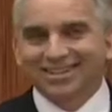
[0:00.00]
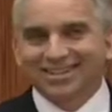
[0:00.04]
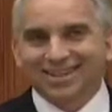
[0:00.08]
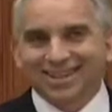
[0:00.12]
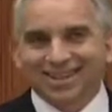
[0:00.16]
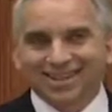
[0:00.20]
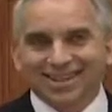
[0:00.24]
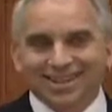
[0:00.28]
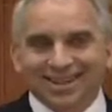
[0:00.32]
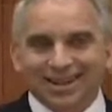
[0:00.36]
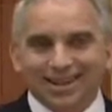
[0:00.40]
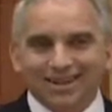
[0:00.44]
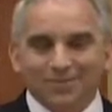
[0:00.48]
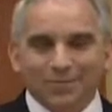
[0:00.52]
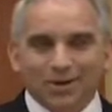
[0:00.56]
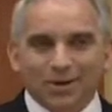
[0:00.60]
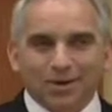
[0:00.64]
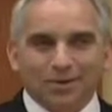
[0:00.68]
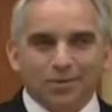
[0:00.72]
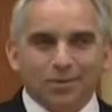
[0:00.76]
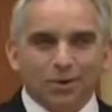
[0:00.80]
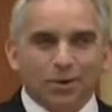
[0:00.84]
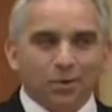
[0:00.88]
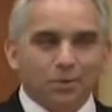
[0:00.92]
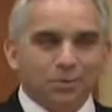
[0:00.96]

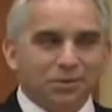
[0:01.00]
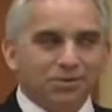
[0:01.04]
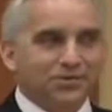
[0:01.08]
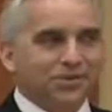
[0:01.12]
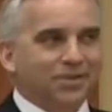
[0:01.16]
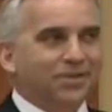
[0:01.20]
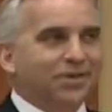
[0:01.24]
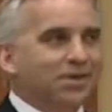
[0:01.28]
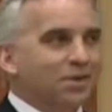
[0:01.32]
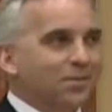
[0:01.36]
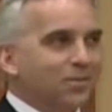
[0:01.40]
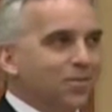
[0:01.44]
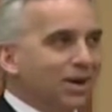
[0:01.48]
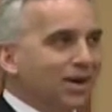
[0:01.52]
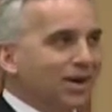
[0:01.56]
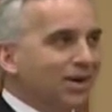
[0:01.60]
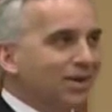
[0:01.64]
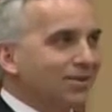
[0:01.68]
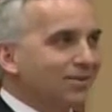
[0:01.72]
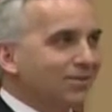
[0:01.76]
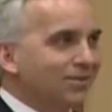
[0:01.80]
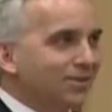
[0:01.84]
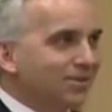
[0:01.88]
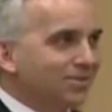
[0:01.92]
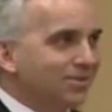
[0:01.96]
I'll always think
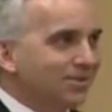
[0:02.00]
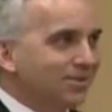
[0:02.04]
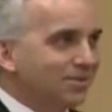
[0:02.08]
about